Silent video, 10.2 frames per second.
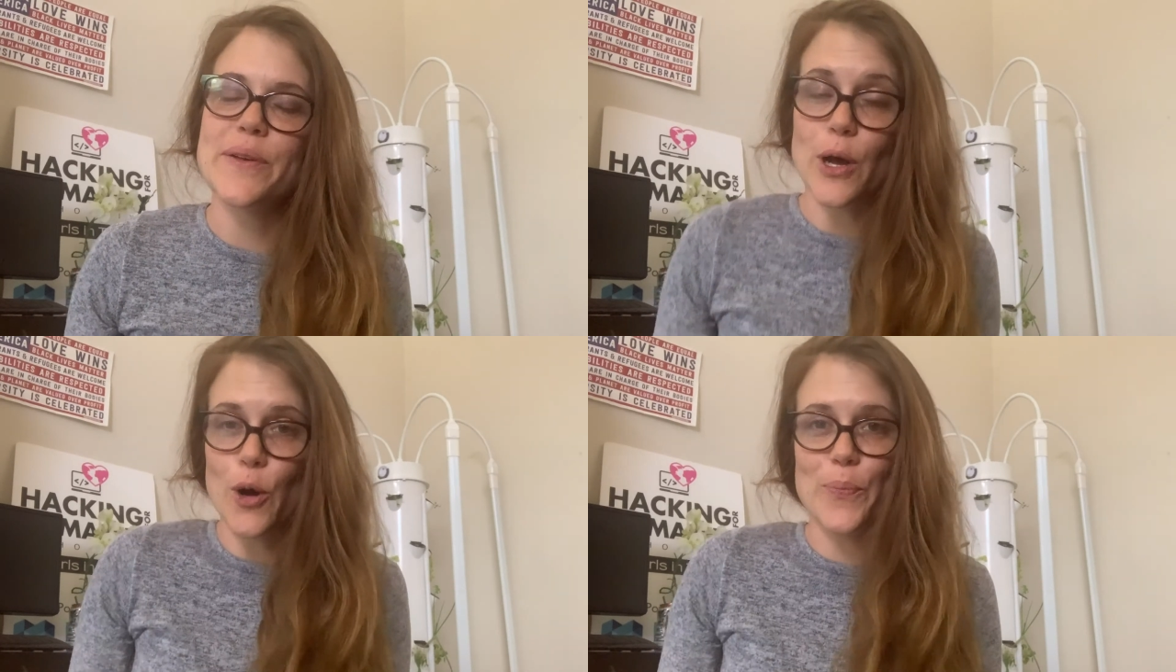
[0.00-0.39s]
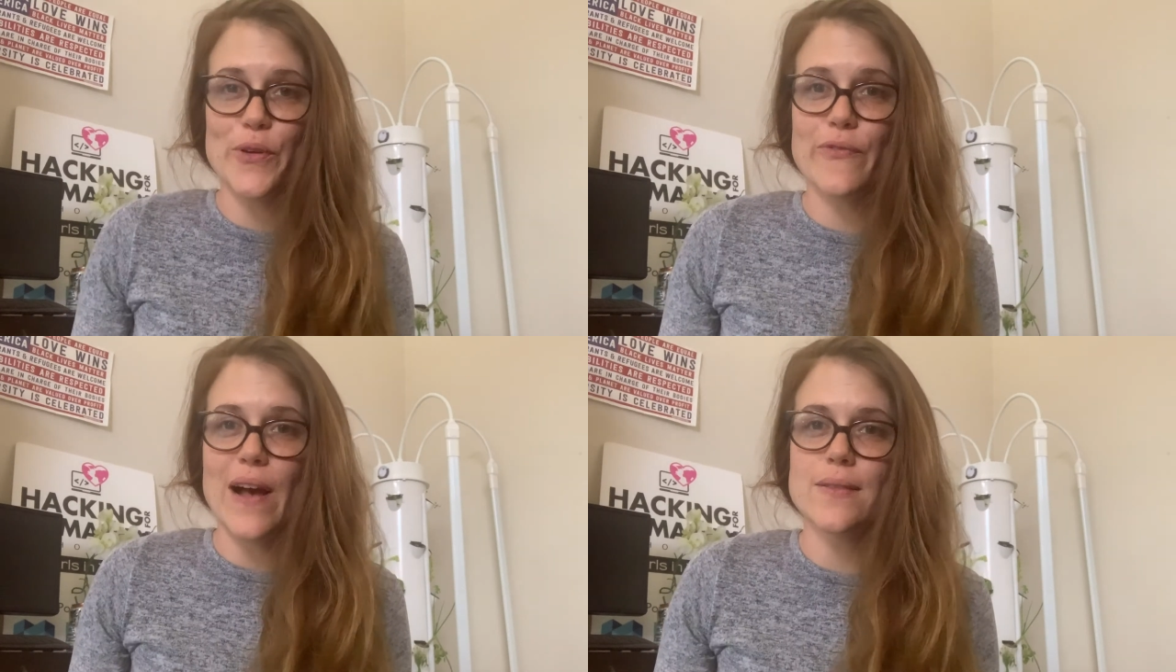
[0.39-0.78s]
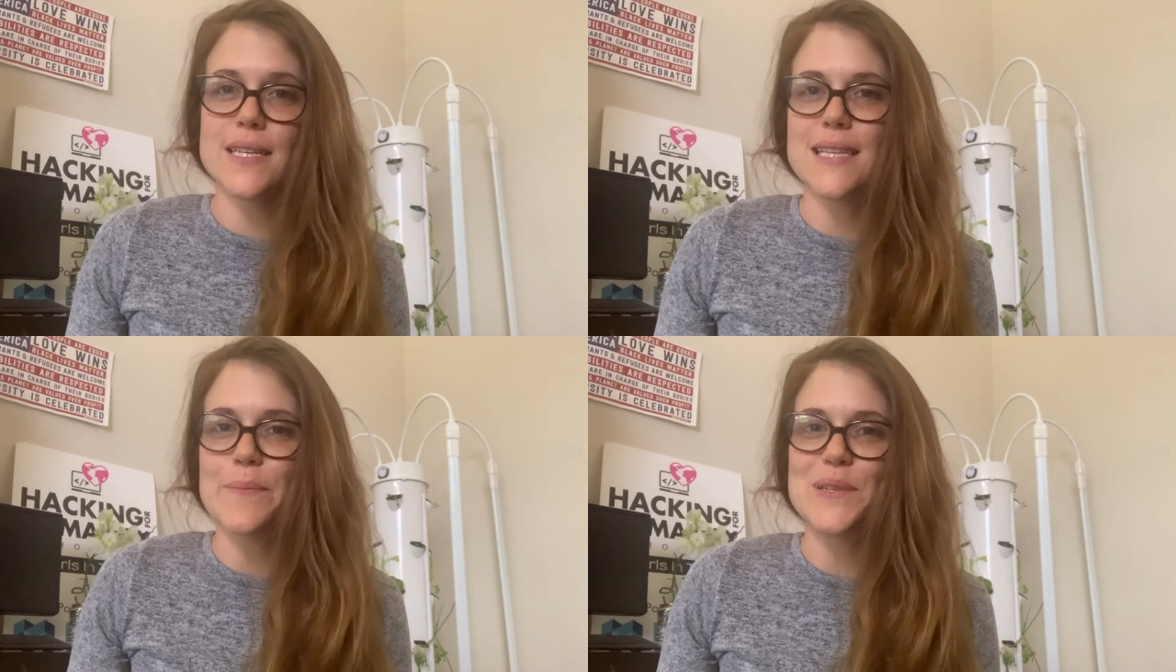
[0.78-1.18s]
We hope you
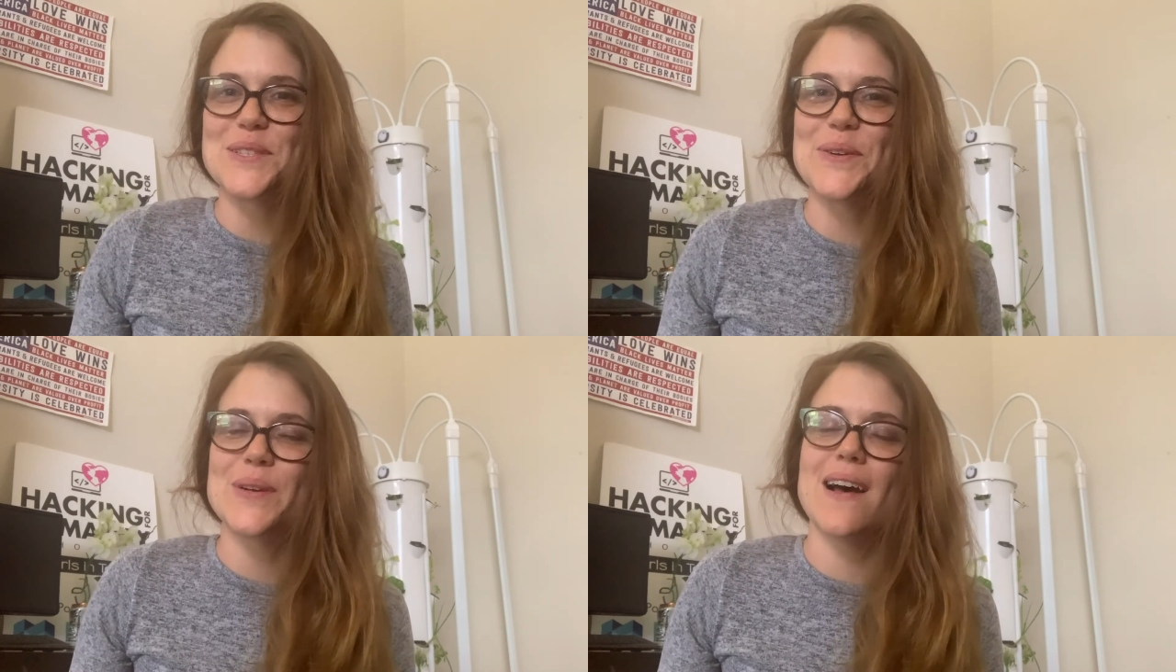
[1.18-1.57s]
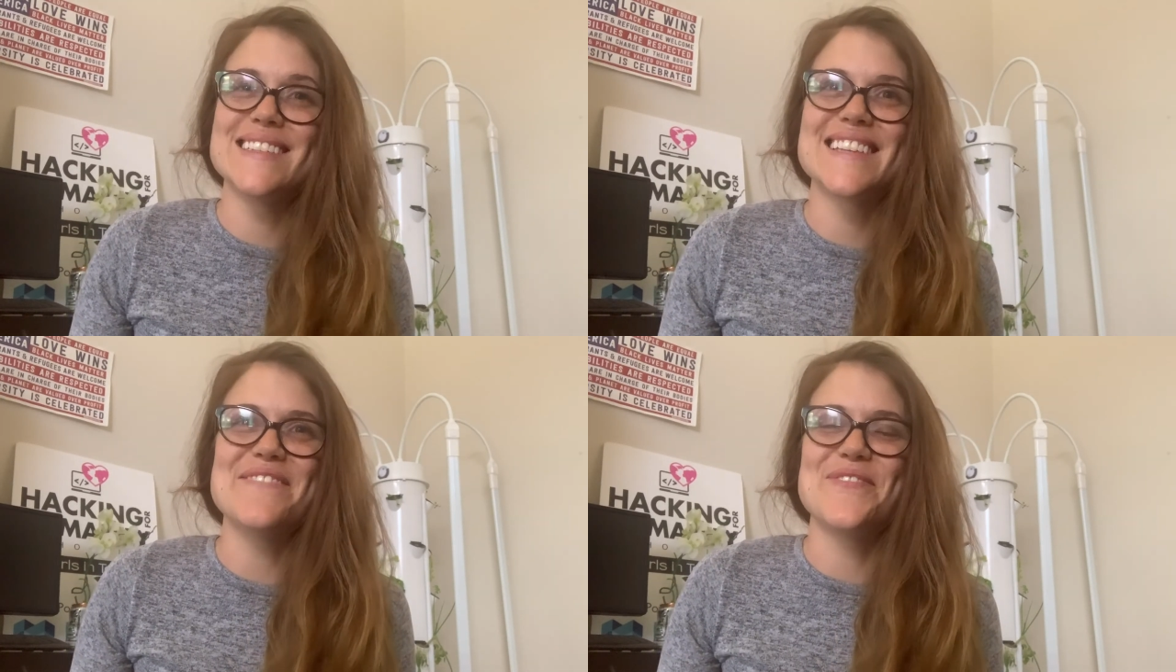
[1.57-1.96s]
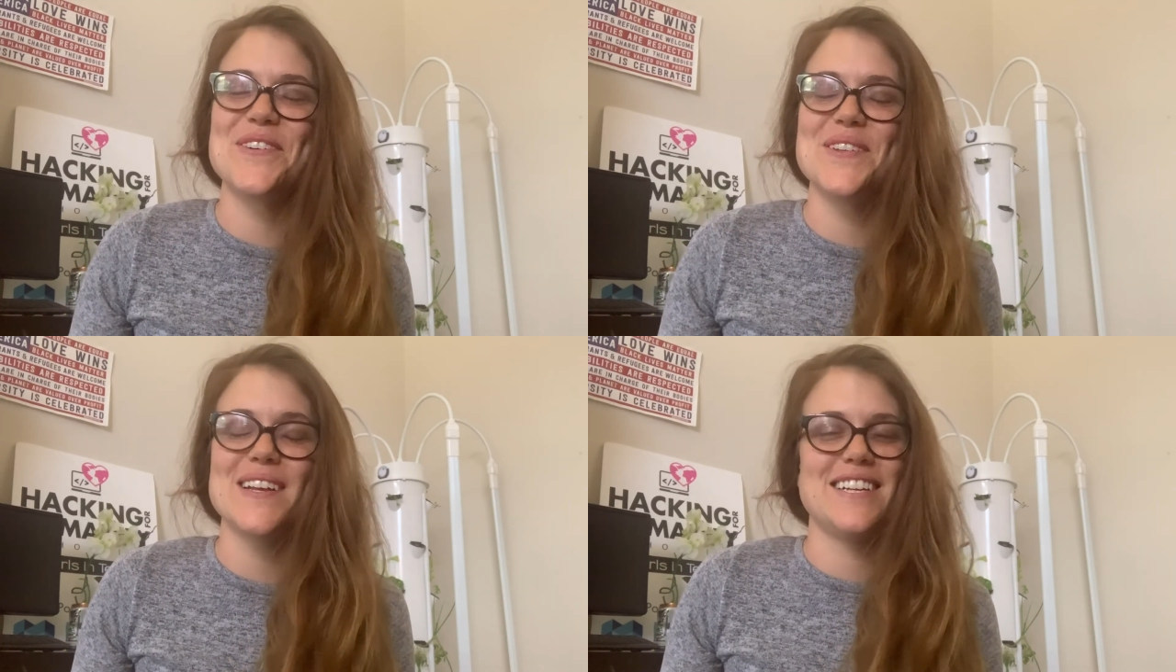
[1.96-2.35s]
found this episode
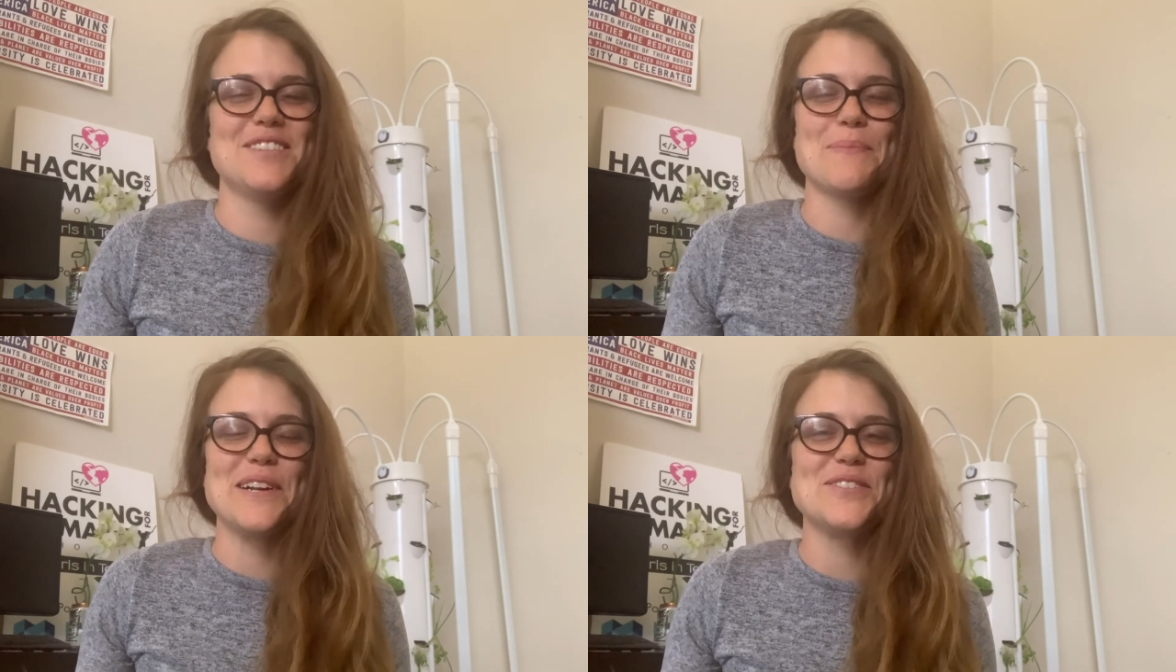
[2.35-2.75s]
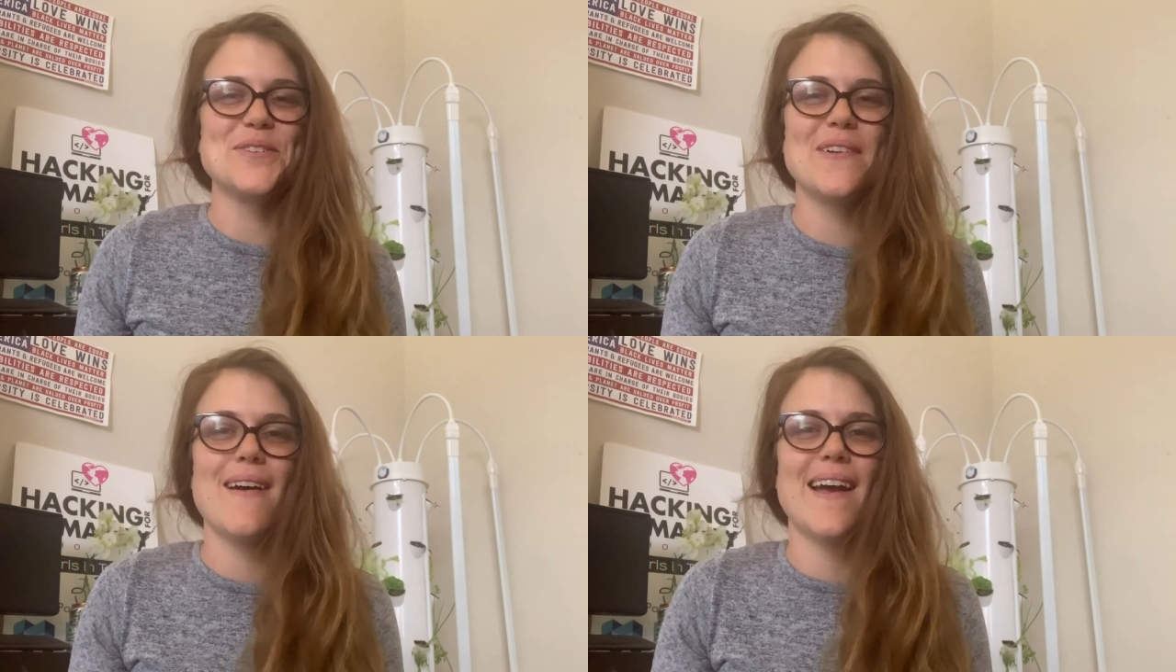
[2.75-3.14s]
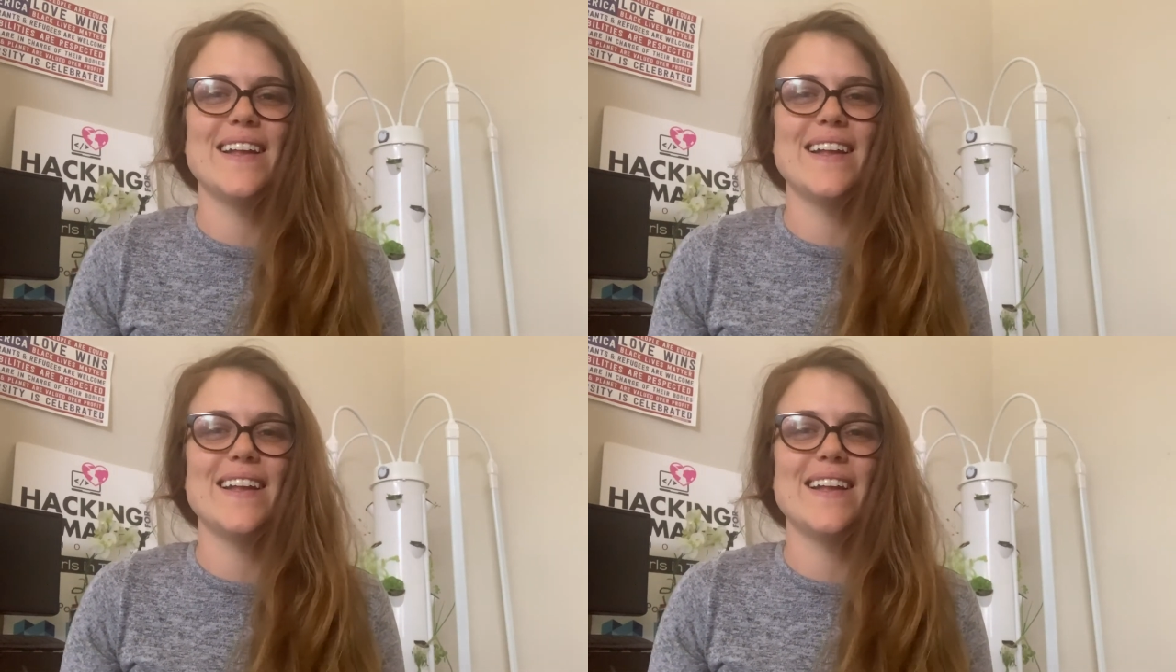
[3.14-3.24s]
insightful and inspirational,